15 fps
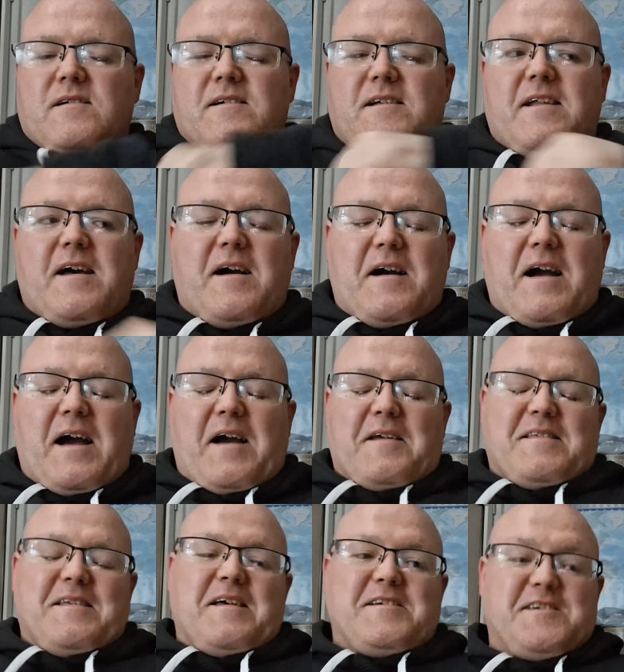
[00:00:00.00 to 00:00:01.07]
And I
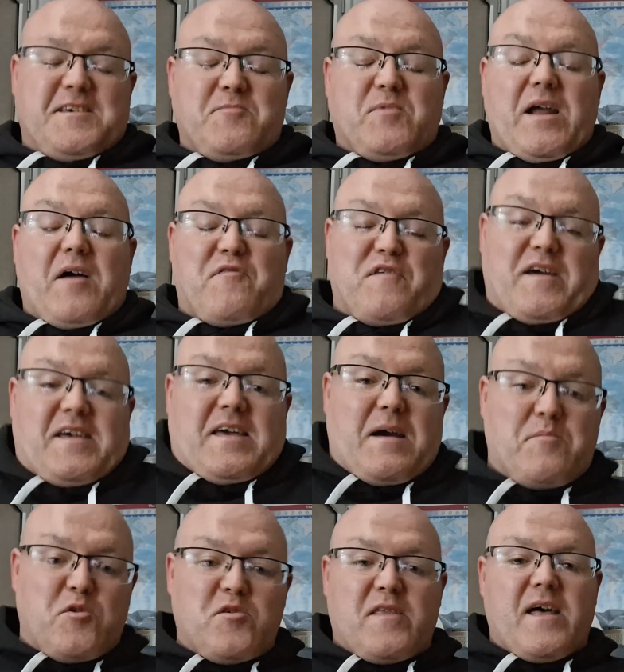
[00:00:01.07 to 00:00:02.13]
see, when I think
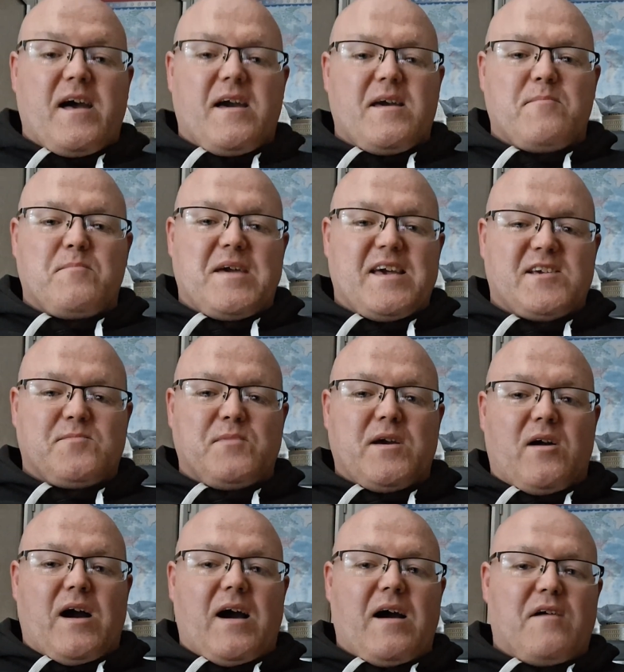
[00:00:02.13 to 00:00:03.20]
about that, it makes me
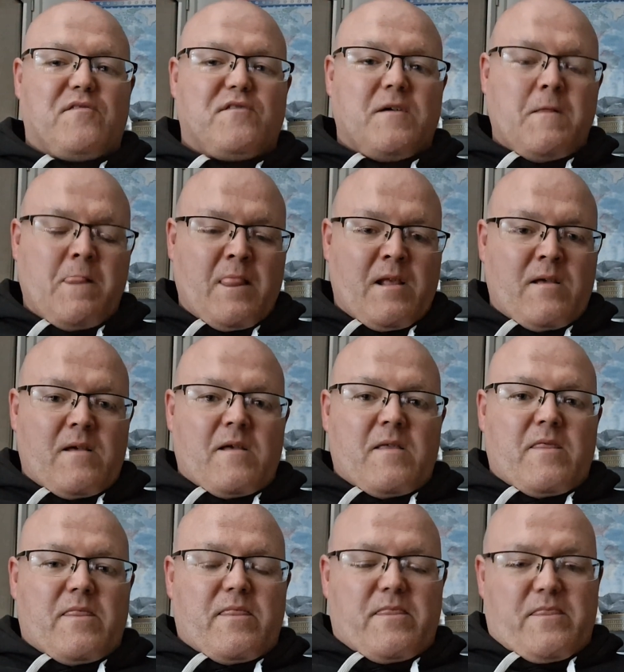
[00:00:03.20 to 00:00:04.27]
laugh.
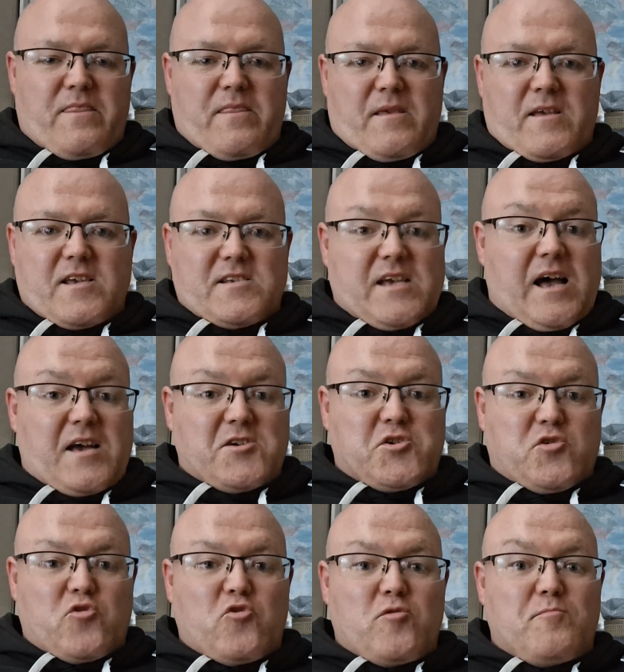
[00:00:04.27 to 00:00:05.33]
Because that
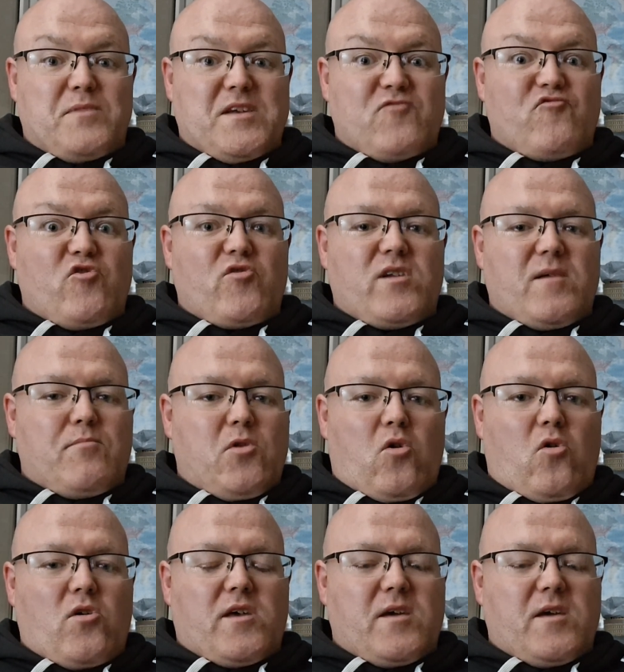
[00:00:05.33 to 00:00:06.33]
screw had been round the block.